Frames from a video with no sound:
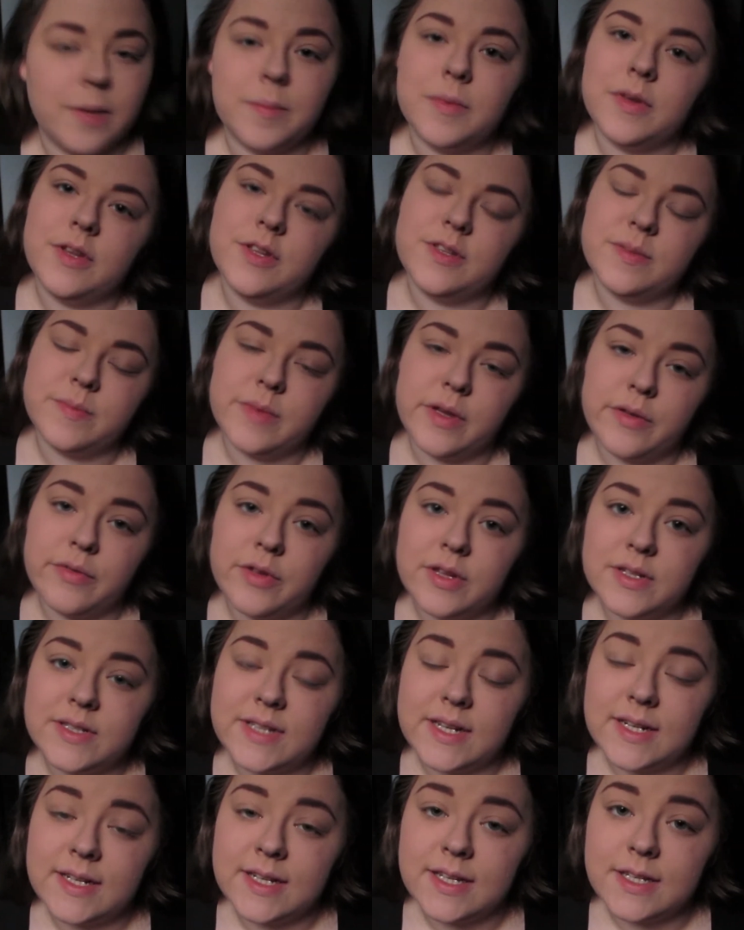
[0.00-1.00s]
I'm going to use my Real
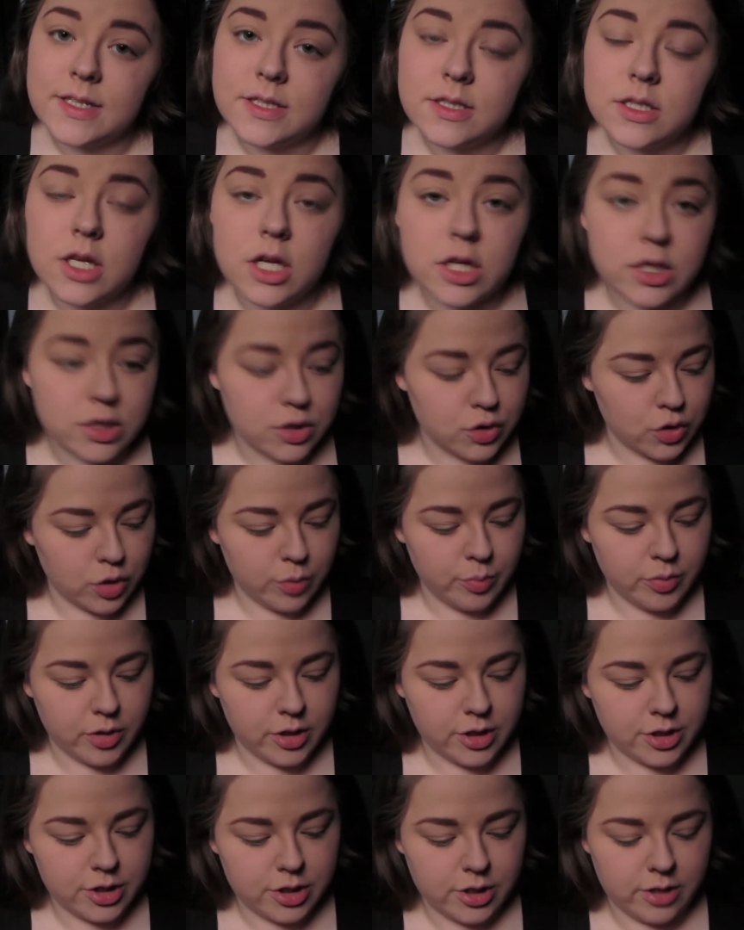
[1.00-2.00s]
Techniques contour
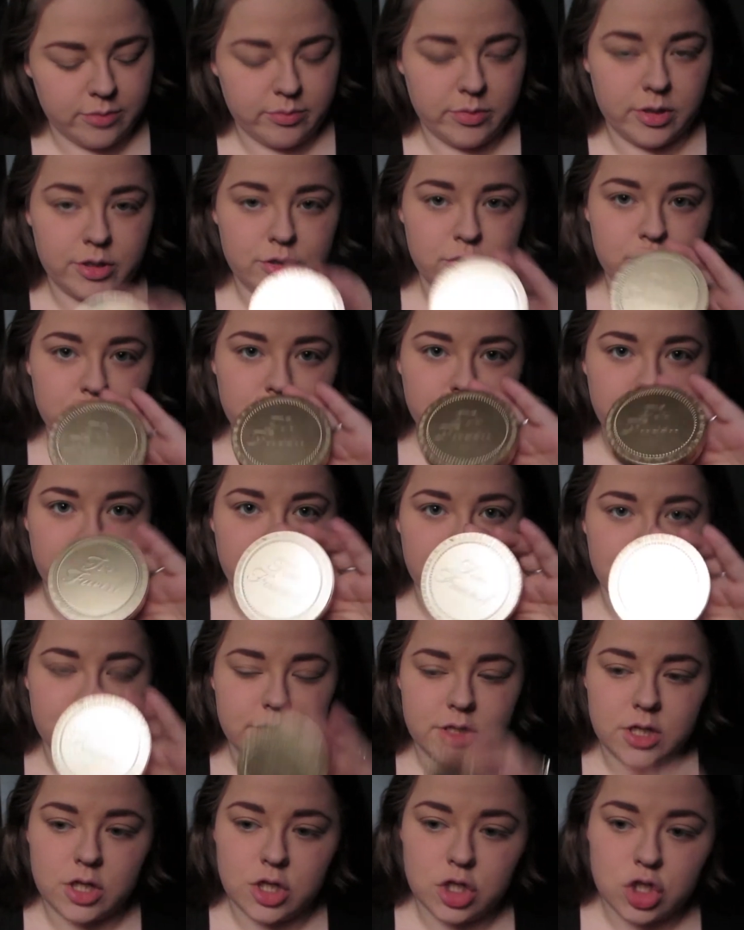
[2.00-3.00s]
brush and my Too
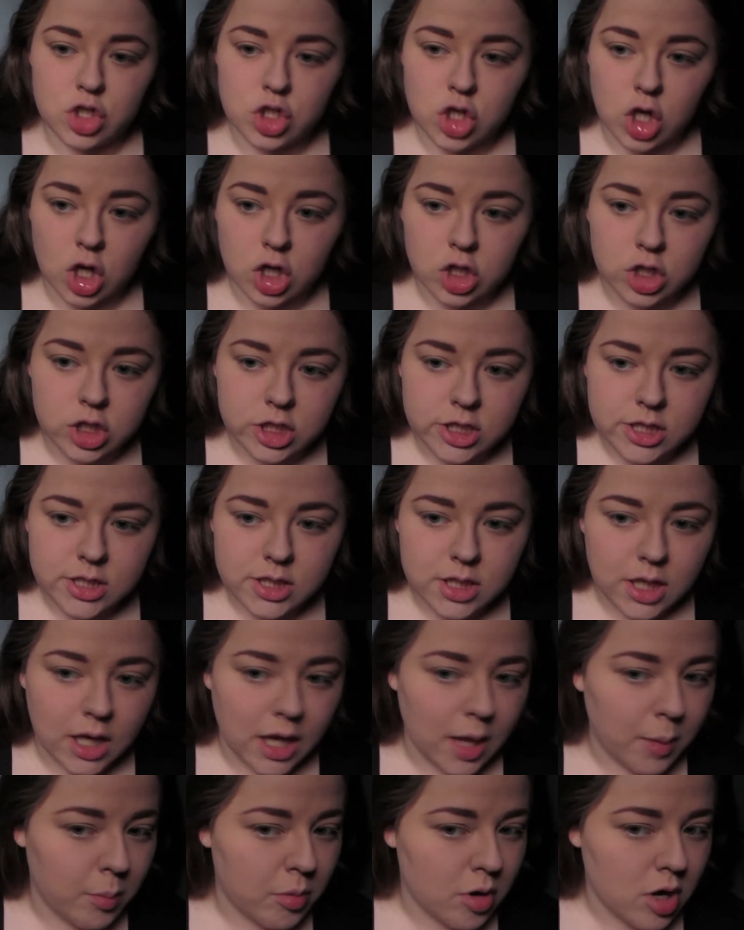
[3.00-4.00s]
Faced Chocolate
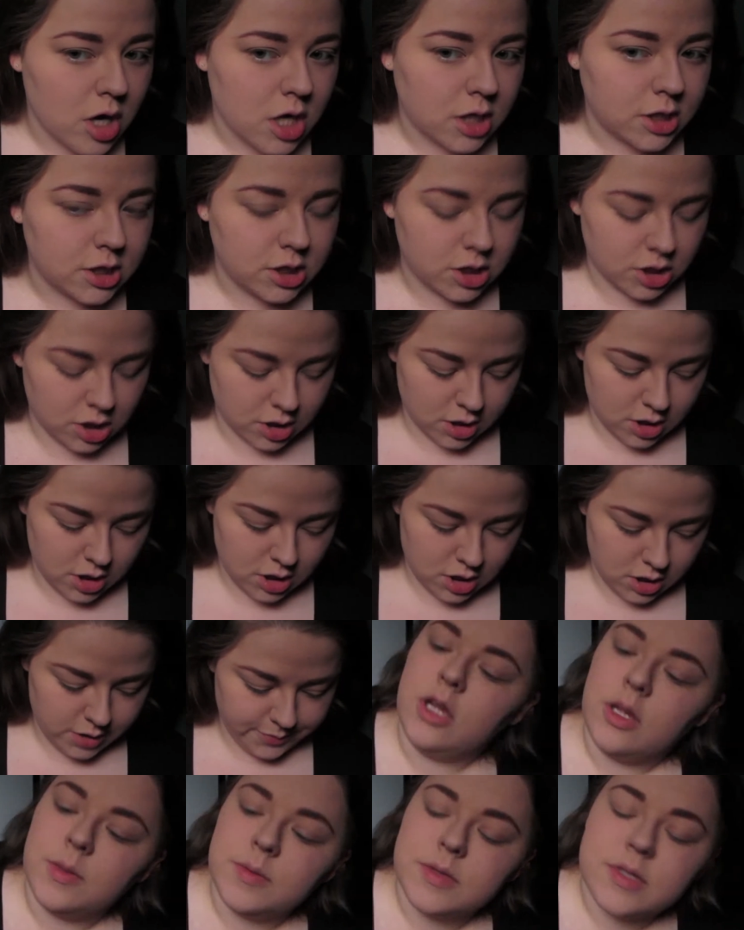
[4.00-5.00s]
Soleil Bronzer.
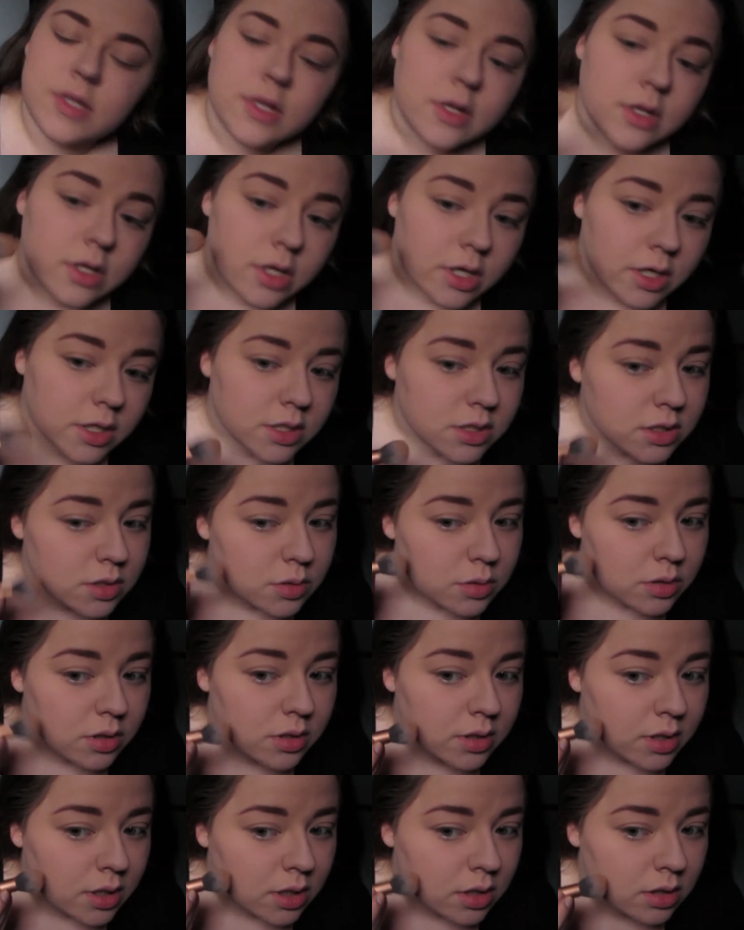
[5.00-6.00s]
I'm just going to contour
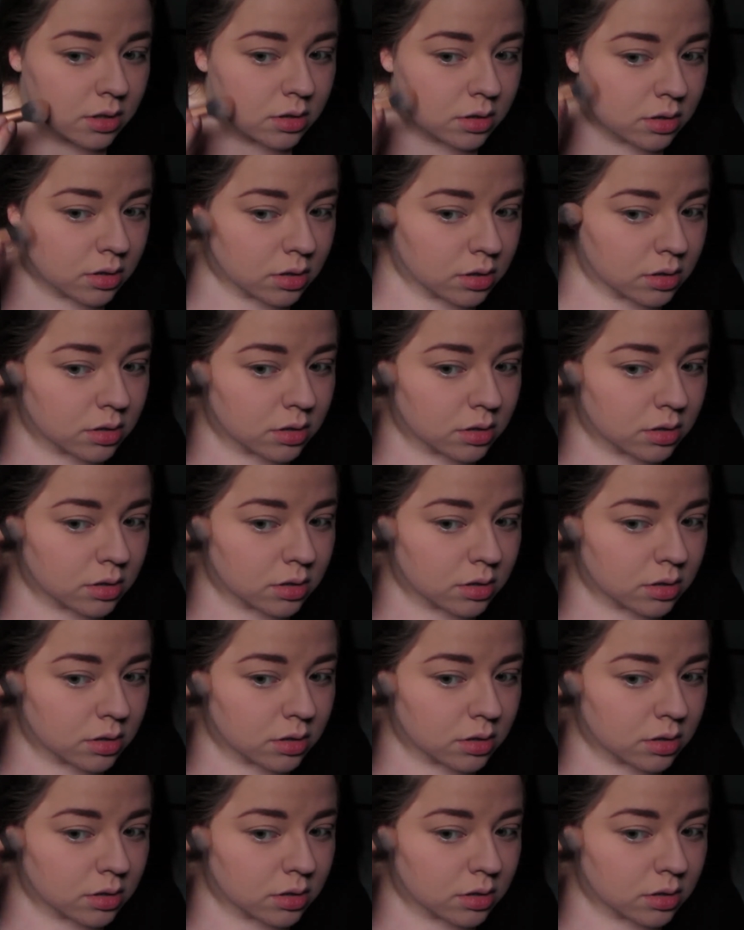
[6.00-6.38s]
a little.